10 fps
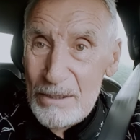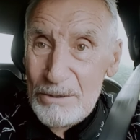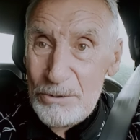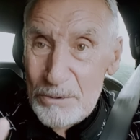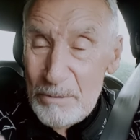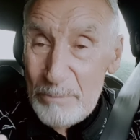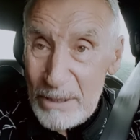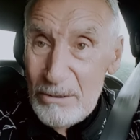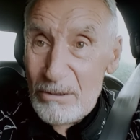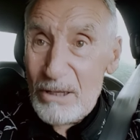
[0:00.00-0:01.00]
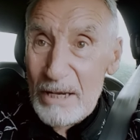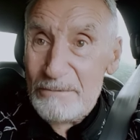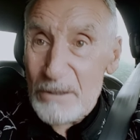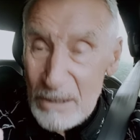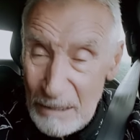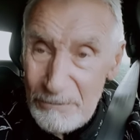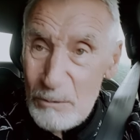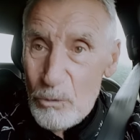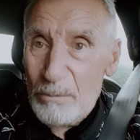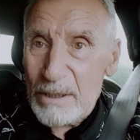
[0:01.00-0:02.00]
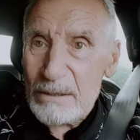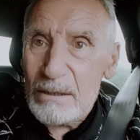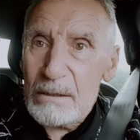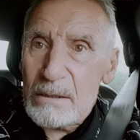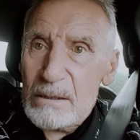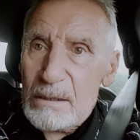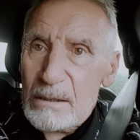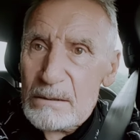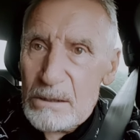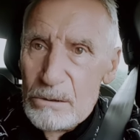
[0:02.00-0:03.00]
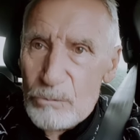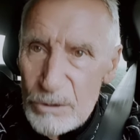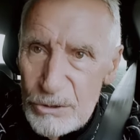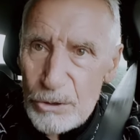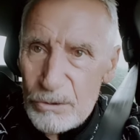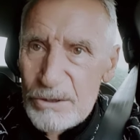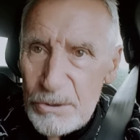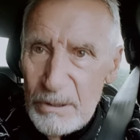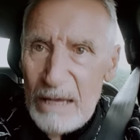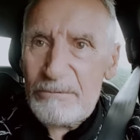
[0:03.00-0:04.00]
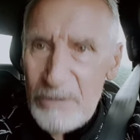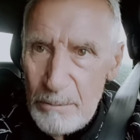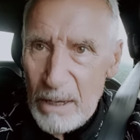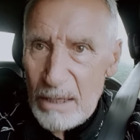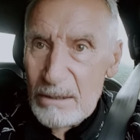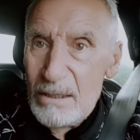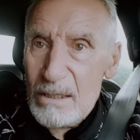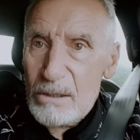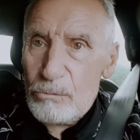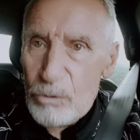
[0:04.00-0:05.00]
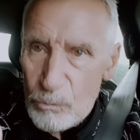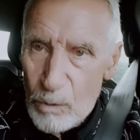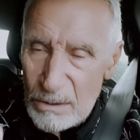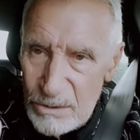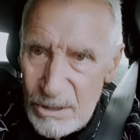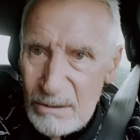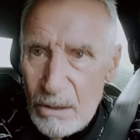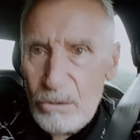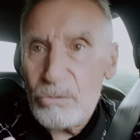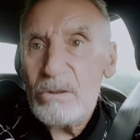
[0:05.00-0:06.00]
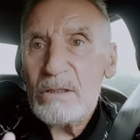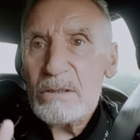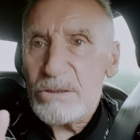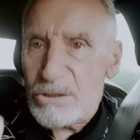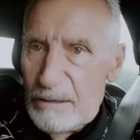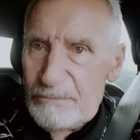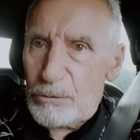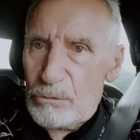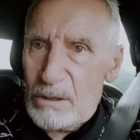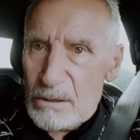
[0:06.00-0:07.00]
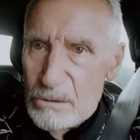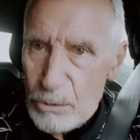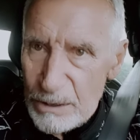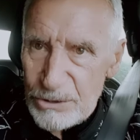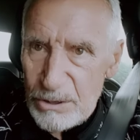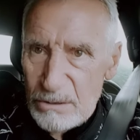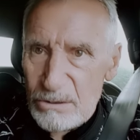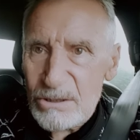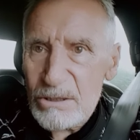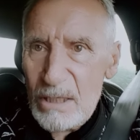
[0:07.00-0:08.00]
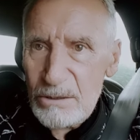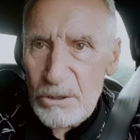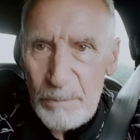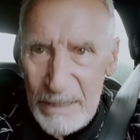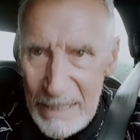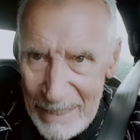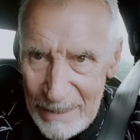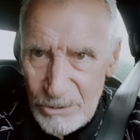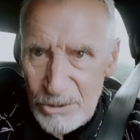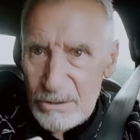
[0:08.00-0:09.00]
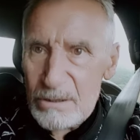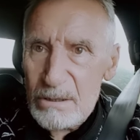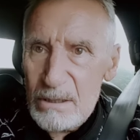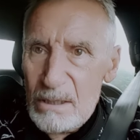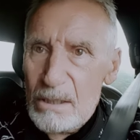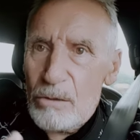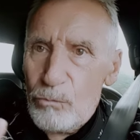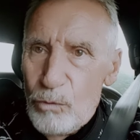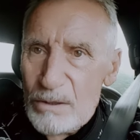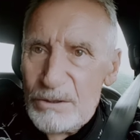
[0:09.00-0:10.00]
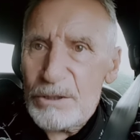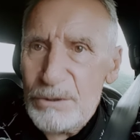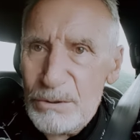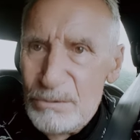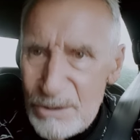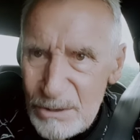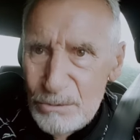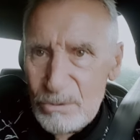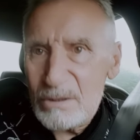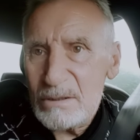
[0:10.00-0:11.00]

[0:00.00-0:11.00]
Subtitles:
you can bet your life that every woman that would talk to every man would want to know several questions to be answered. What do you do?